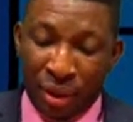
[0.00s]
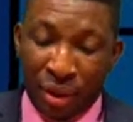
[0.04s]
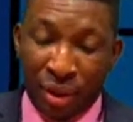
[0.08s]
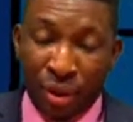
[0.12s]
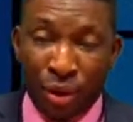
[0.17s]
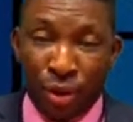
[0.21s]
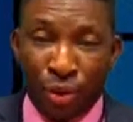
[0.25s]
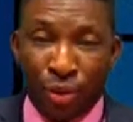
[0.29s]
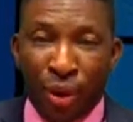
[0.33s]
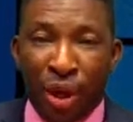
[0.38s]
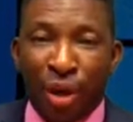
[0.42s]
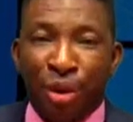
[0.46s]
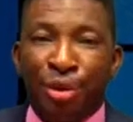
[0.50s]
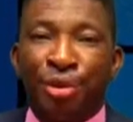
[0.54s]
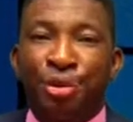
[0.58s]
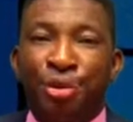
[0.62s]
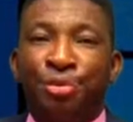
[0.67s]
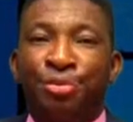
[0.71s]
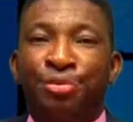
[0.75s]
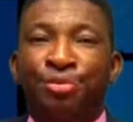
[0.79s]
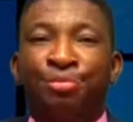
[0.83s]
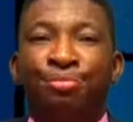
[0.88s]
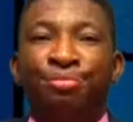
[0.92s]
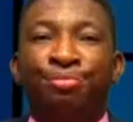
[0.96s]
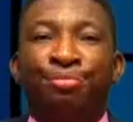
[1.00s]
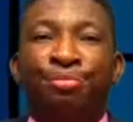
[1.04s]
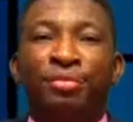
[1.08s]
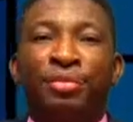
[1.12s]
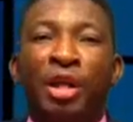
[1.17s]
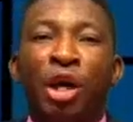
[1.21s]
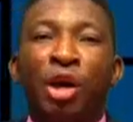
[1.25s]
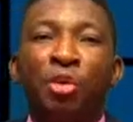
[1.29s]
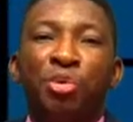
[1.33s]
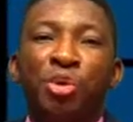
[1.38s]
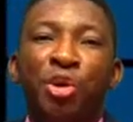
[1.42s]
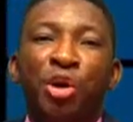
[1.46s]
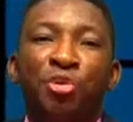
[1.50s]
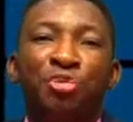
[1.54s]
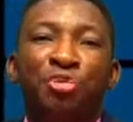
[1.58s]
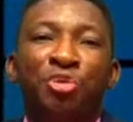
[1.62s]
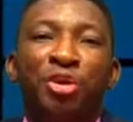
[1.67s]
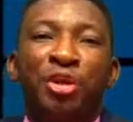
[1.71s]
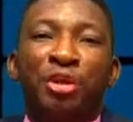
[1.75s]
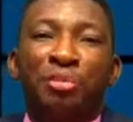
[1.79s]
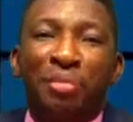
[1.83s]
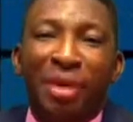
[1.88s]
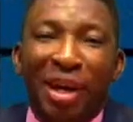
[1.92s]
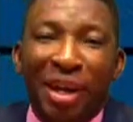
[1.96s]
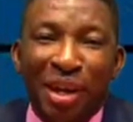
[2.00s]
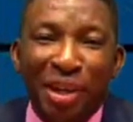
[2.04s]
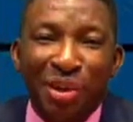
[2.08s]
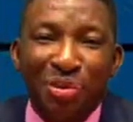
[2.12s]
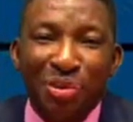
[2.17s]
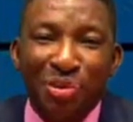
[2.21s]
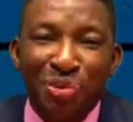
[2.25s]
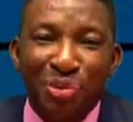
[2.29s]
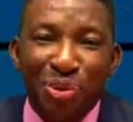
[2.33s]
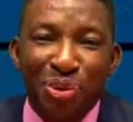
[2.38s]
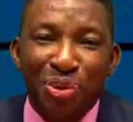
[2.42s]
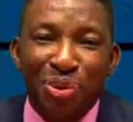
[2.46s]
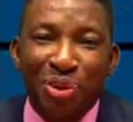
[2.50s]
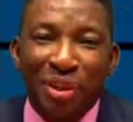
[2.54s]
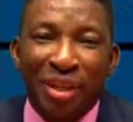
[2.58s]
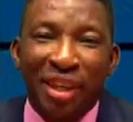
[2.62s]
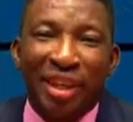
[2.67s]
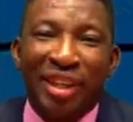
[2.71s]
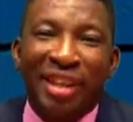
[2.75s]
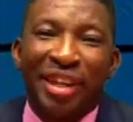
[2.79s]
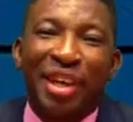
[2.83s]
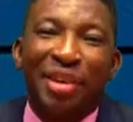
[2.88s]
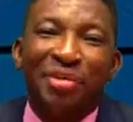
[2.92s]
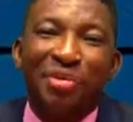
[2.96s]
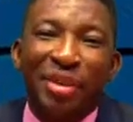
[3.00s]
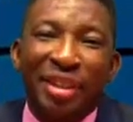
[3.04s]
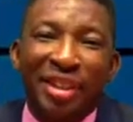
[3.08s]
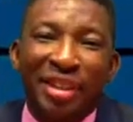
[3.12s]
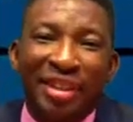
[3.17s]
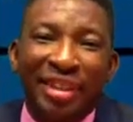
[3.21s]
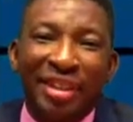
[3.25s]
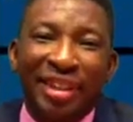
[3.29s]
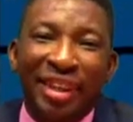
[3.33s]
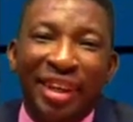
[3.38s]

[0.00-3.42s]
Well, that'll be all for the market review today. I mean,